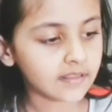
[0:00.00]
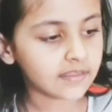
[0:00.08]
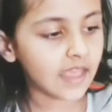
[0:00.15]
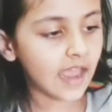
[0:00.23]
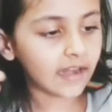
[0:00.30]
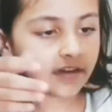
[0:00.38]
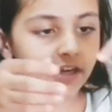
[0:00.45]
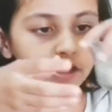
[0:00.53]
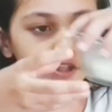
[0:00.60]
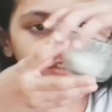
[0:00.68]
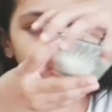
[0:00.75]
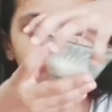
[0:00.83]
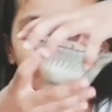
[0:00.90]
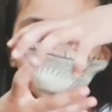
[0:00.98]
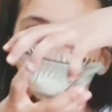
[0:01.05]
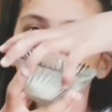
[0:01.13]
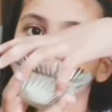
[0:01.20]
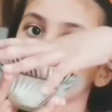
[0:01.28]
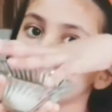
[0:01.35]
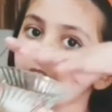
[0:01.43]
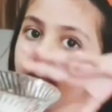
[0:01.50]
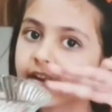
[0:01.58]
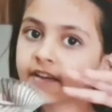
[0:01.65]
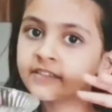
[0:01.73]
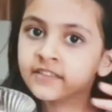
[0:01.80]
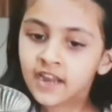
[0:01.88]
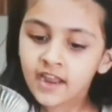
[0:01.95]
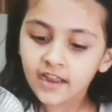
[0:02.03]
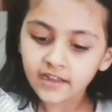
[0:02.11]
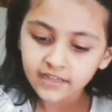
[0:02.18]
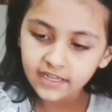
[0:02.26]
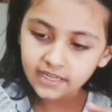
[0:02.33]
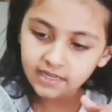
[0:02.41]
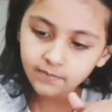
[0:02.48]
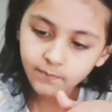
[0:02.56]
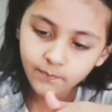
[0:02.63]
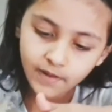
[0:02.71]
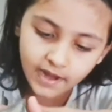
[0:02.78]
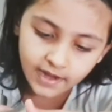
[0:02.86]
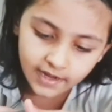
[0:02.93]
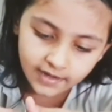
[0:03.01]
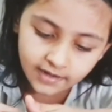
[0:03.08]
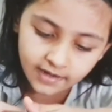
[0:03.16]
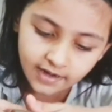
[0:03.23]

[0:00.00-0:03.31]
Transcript: Then the sugar when it keeps in,